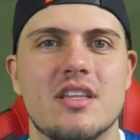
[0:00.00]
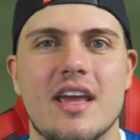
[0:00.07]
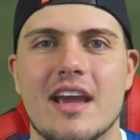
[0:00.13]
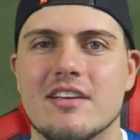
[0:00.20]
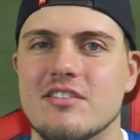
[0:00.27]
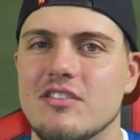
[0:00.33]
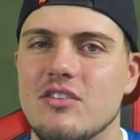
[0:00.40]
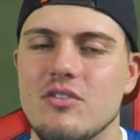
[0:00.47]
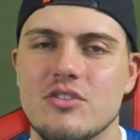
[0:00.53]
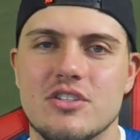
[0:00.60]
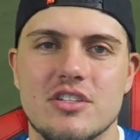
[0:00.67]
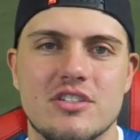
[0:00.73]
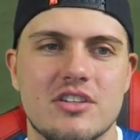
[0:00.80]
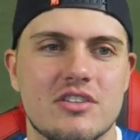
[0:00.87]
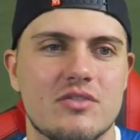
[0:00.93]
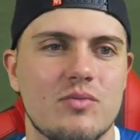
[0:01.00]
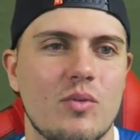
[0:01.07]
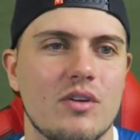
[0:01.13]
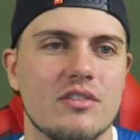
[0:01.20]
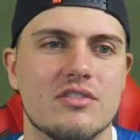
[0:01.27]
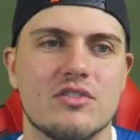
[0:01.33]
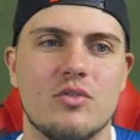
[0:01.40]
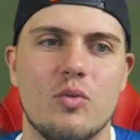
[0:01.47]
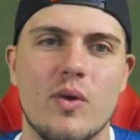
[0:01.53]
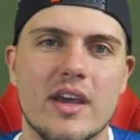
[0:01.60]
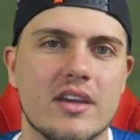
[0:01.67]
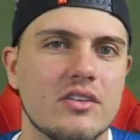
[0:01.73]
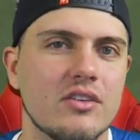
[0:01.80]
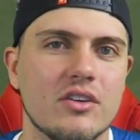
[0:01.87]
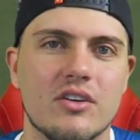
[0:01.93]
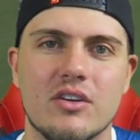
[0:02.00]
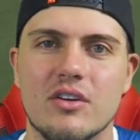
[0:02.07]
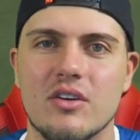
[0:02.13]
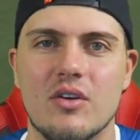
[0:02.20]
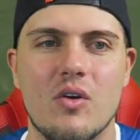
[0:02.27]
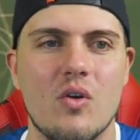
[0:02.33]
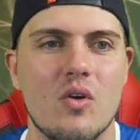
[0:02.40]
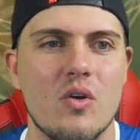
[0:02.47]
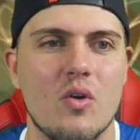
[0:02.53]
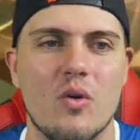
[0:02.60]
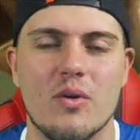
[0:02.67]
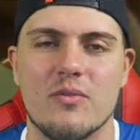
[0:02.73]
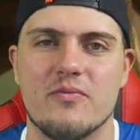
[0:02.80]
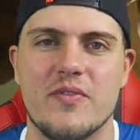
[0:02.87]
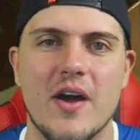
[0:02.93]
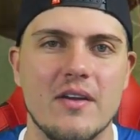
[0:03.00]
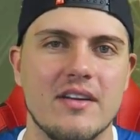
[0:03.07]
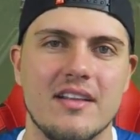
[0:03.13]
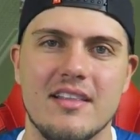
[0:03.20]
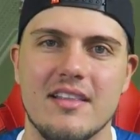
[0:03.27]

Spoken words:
the execution just was quicker or felt a